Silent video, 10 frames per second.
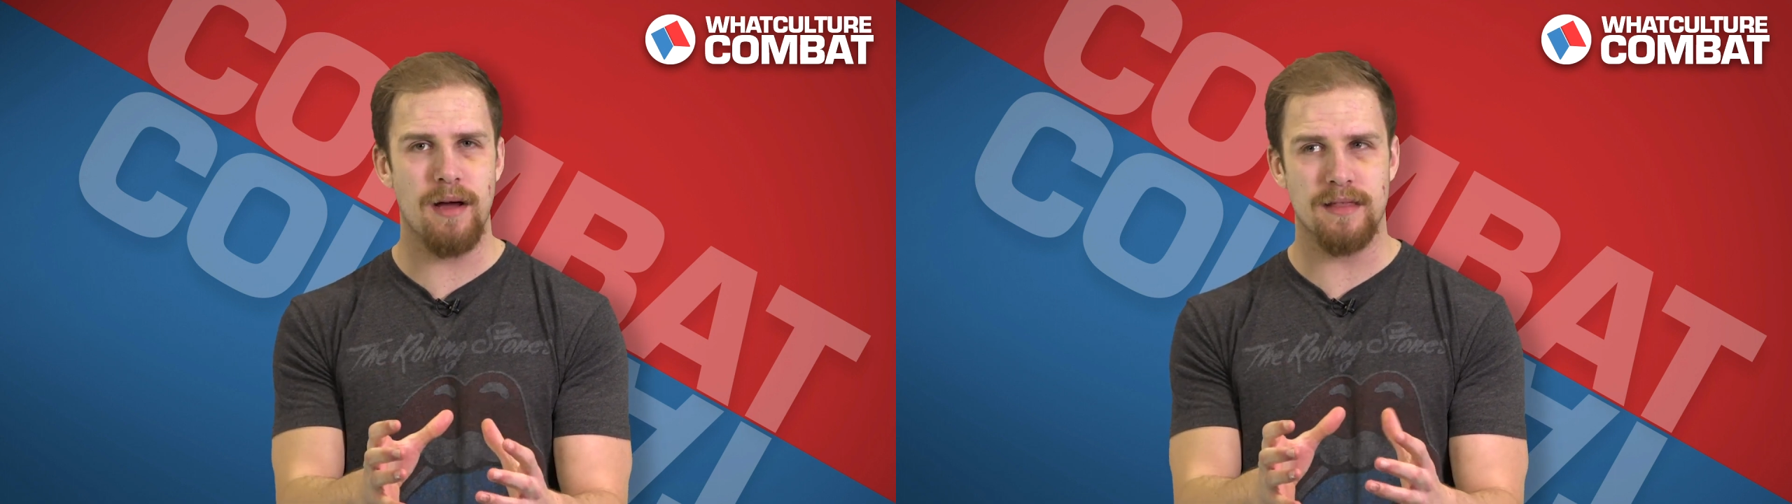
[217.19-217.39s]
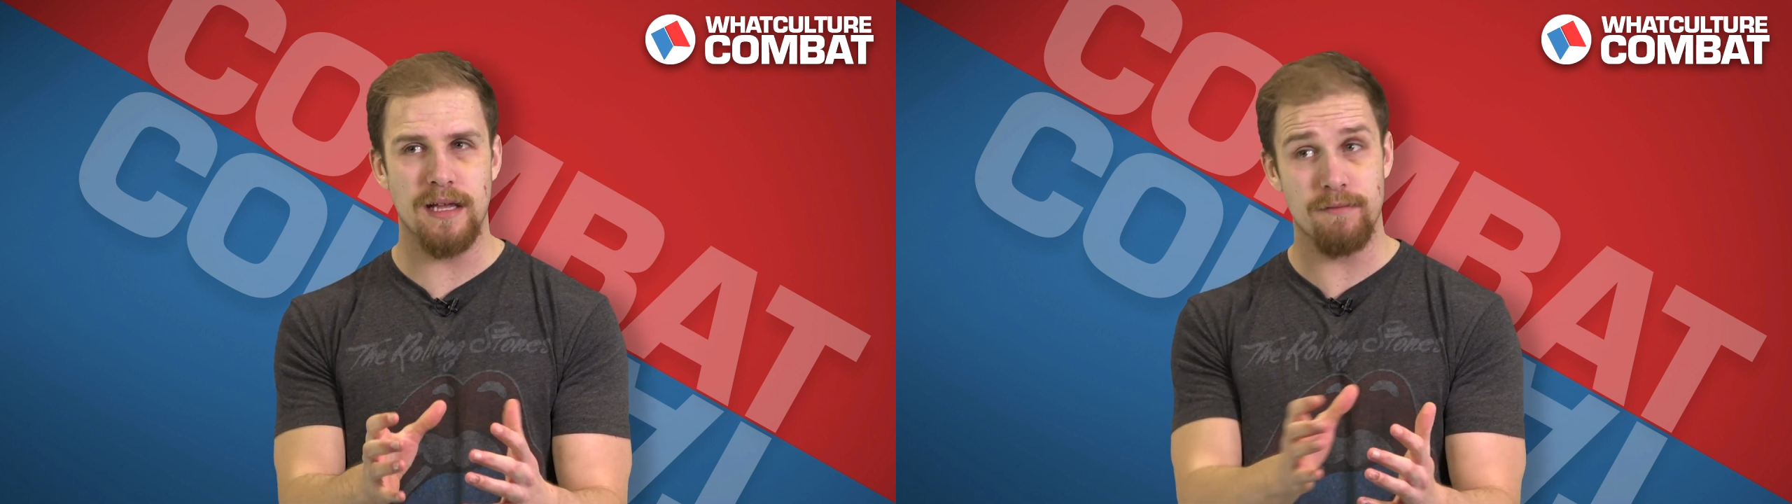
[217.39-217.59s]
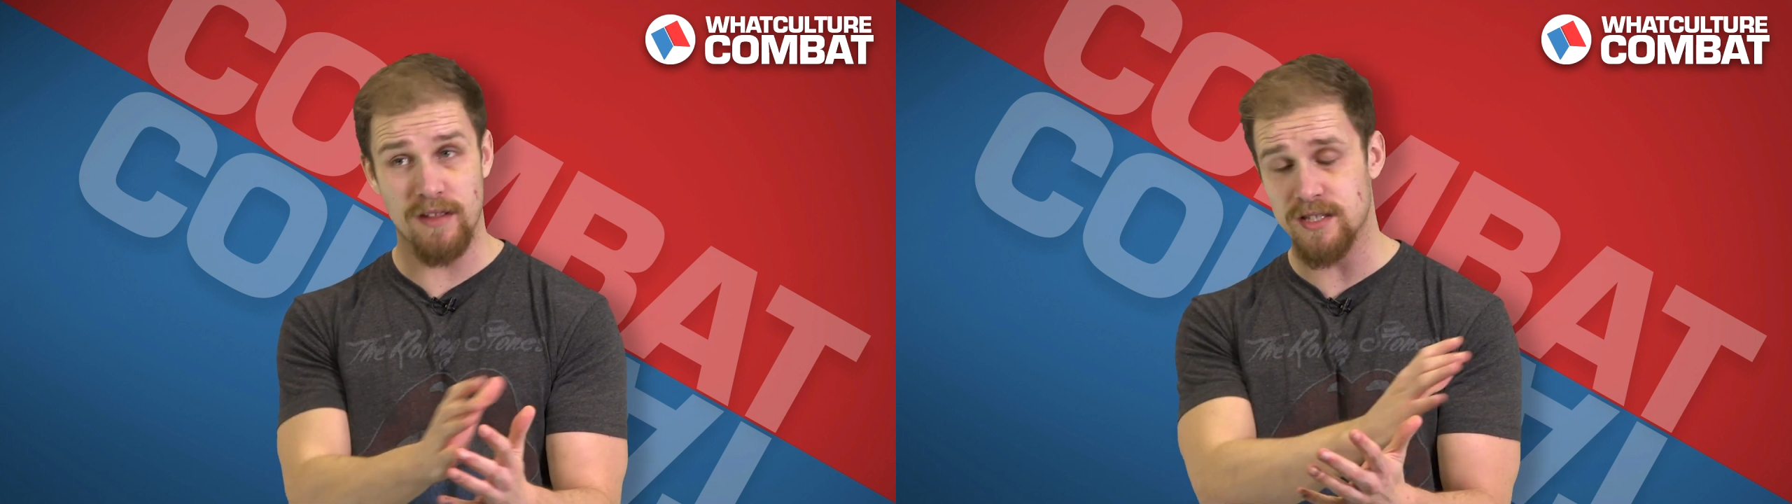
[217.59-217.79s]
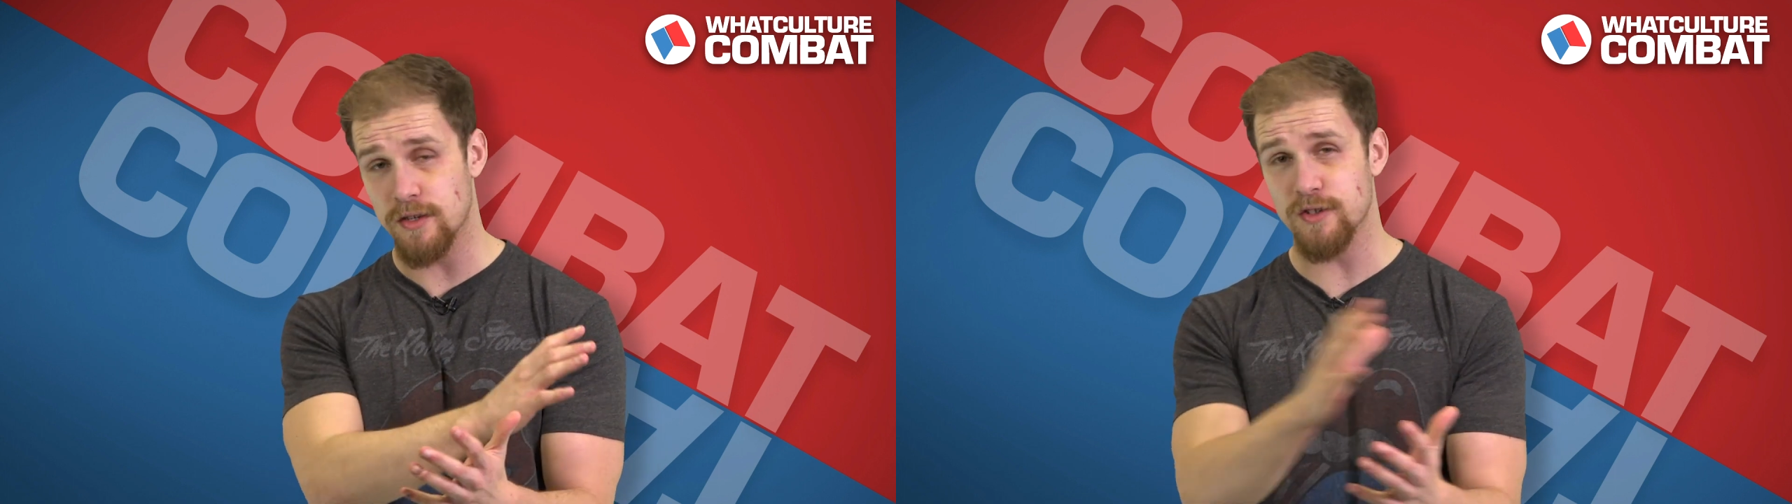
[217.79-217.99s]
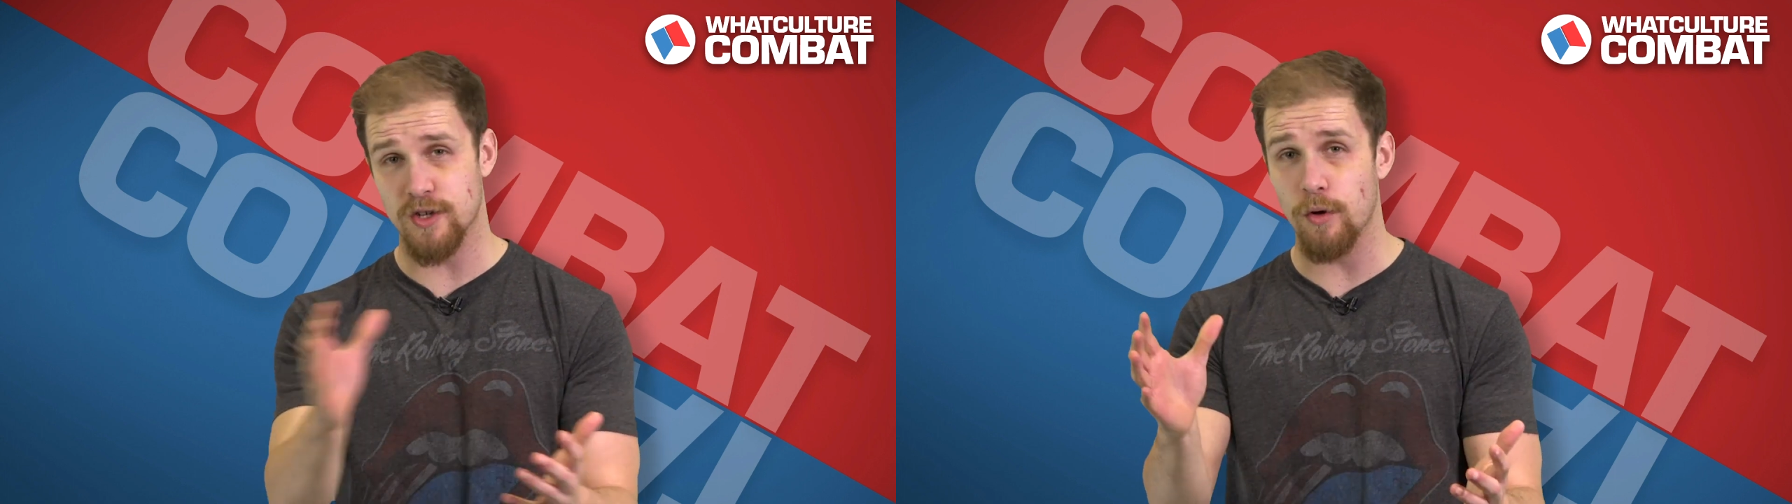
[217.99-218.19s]
I think if this
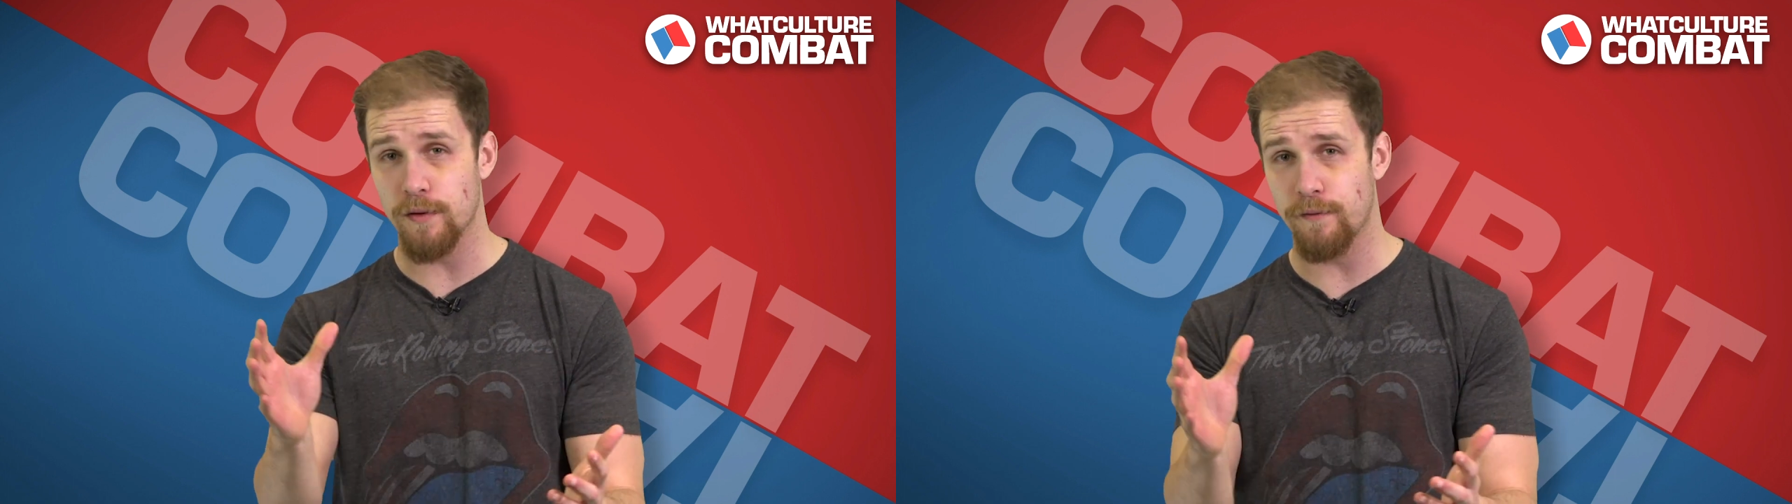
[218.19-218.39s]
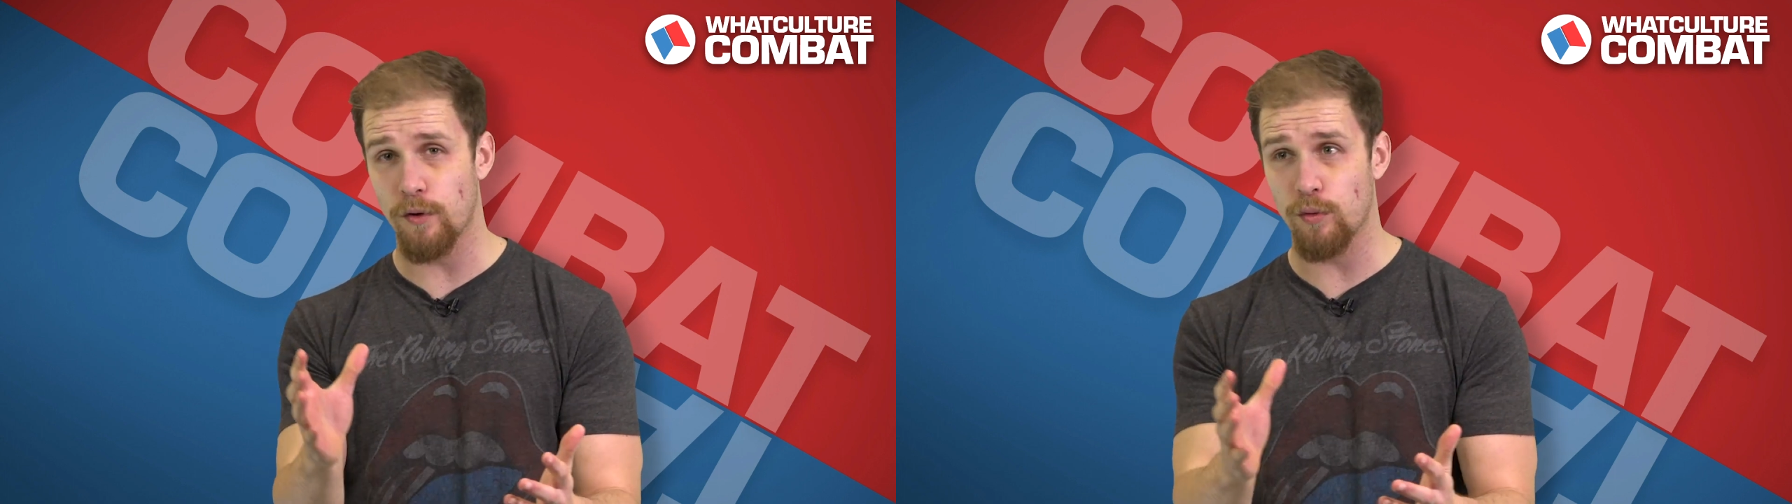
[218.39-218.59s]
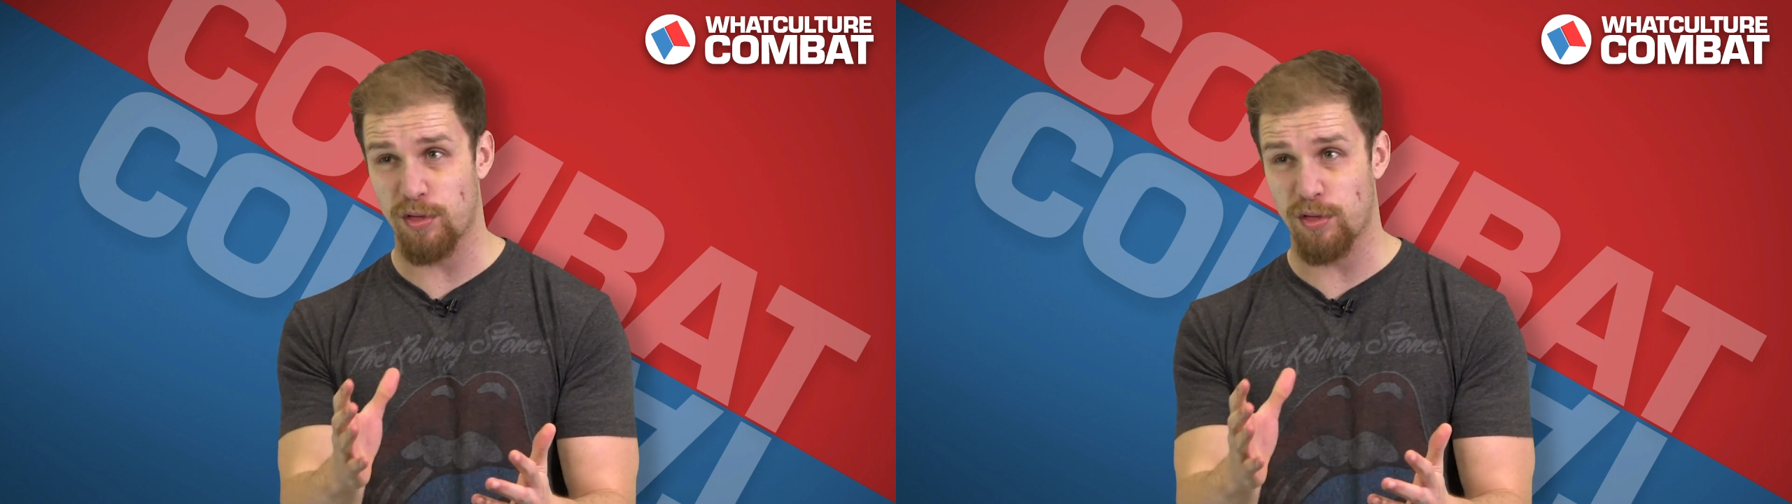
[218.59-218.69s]
does go the full